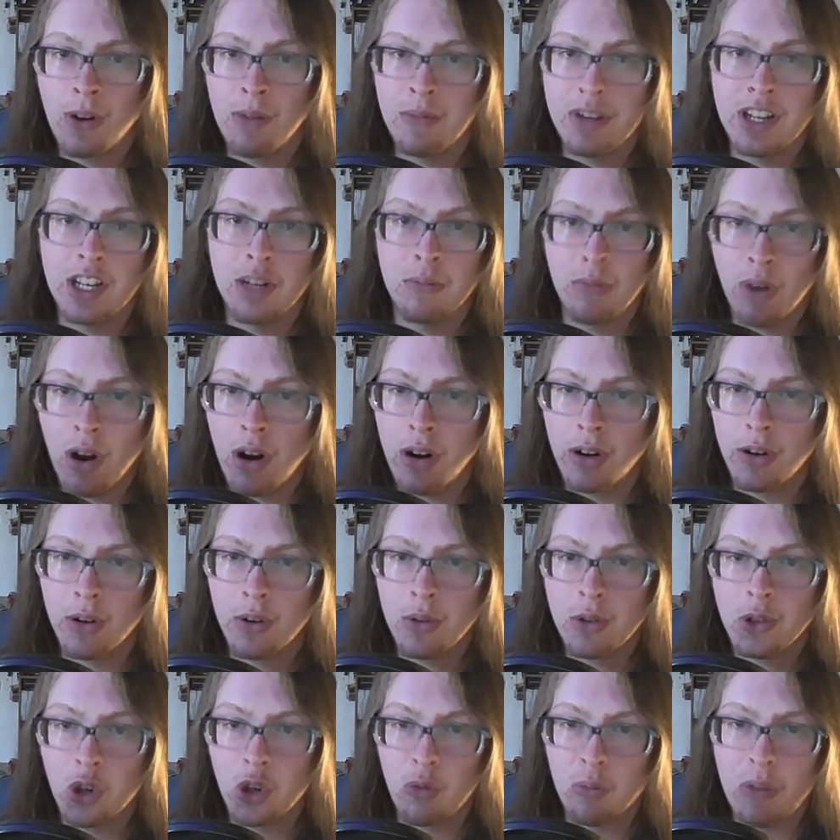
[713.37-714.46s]
at me tomorrow
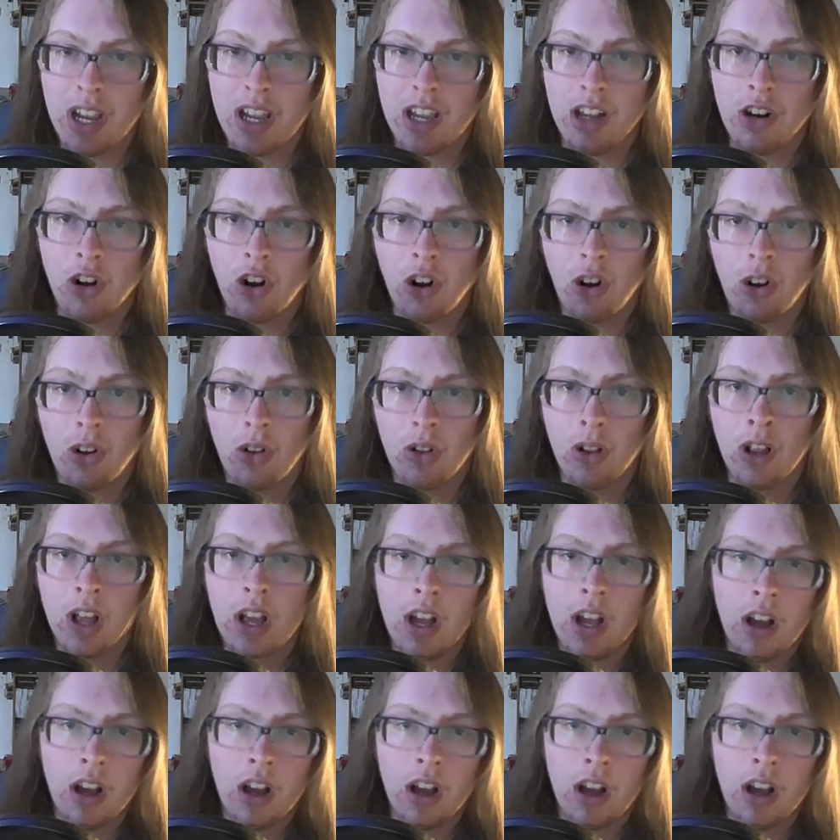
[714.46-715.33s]
to make it all